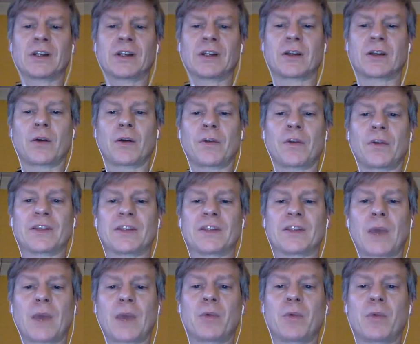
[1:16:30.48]
go this
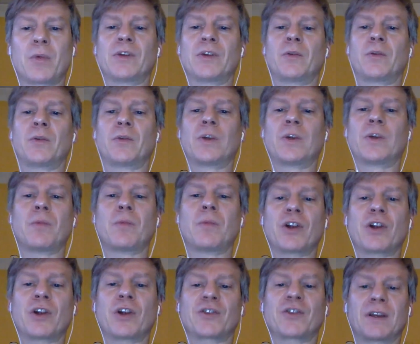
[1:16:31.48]
way when you
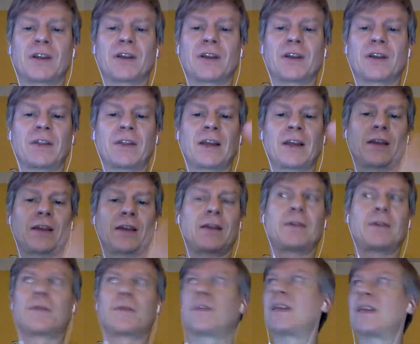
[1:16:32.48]
merge
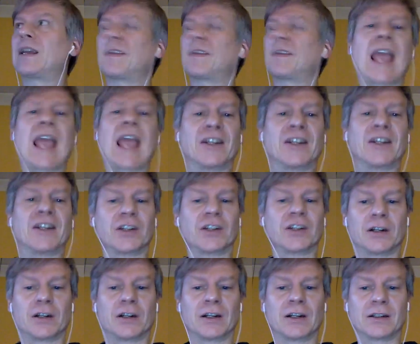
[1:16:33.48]
the
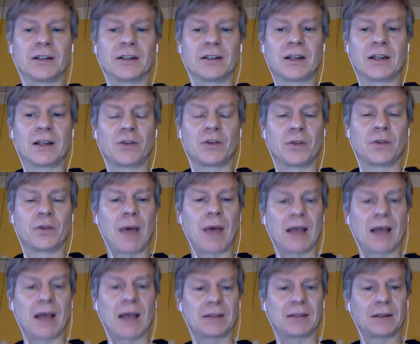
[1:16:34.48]
editor into the
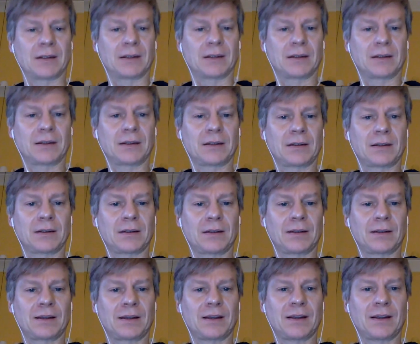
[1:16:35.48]
master?
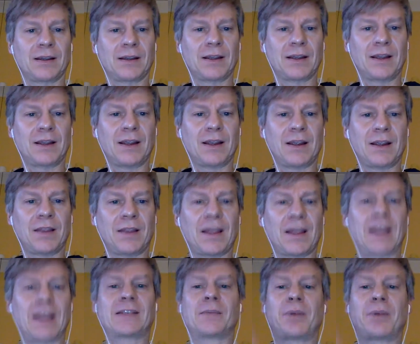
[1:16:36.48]
Yeah,
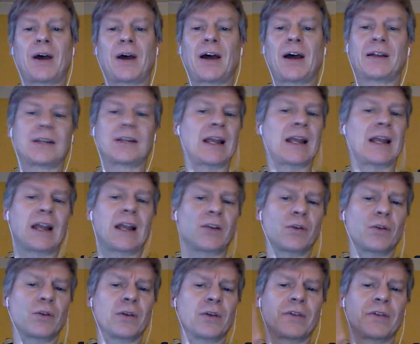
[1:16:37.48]
there's a part. I
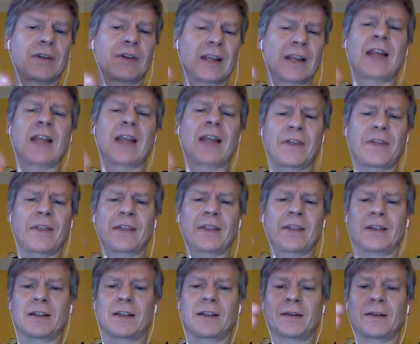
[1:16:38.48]
don't know if I think
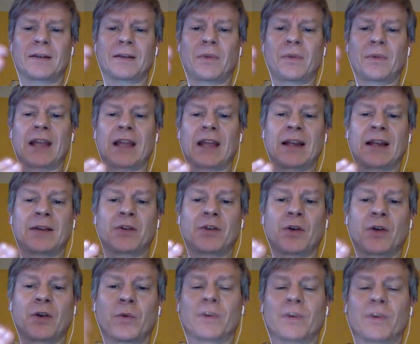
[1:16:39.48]
with the
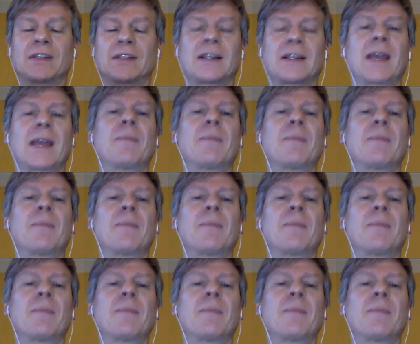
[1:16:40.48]
editor was the same.